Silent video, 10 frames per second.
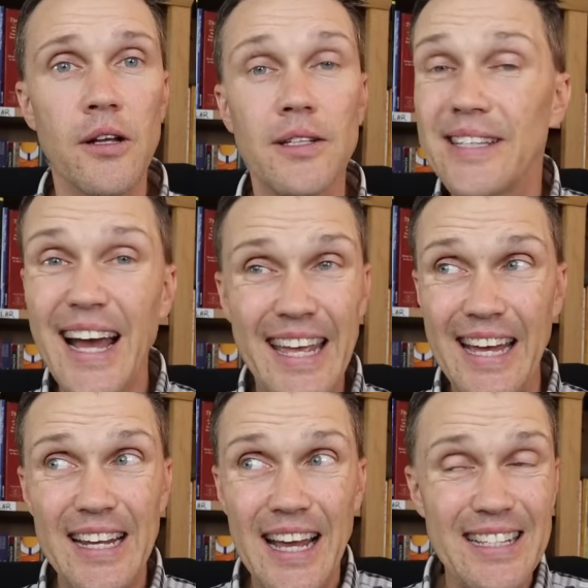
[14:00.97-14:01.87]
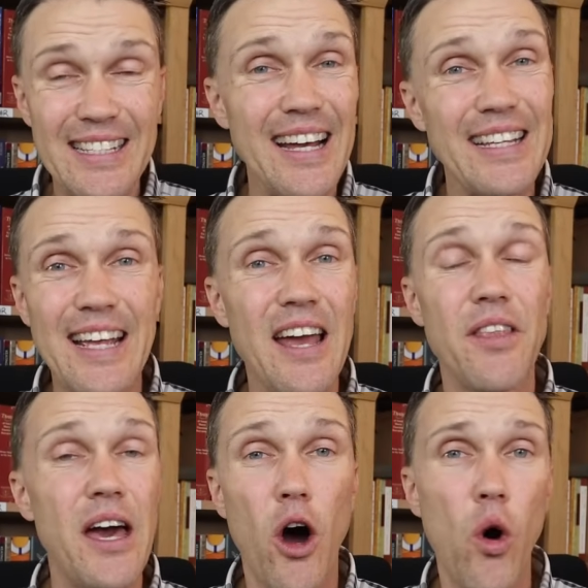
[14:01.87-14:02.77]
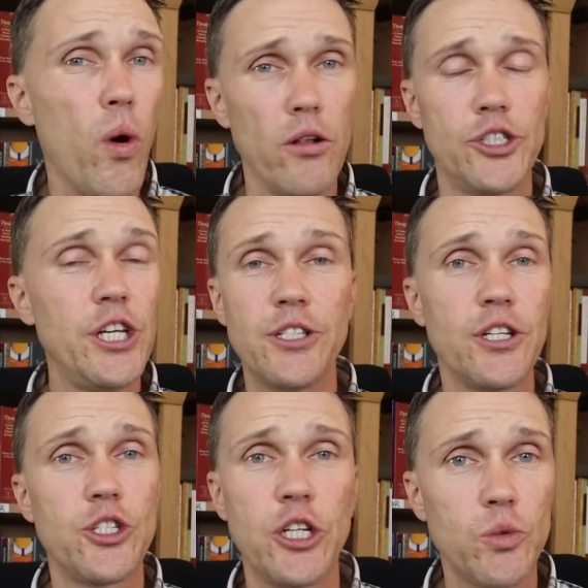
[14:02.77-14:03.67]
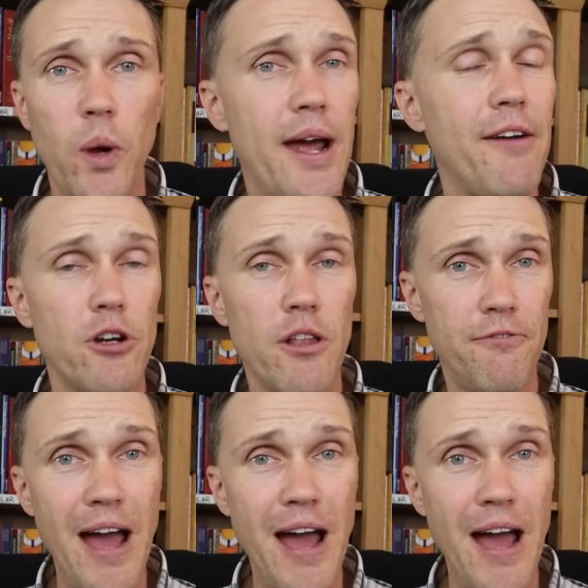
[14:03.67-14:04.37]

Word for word: Second, it's like saying that, oh, well, Jesus just went after the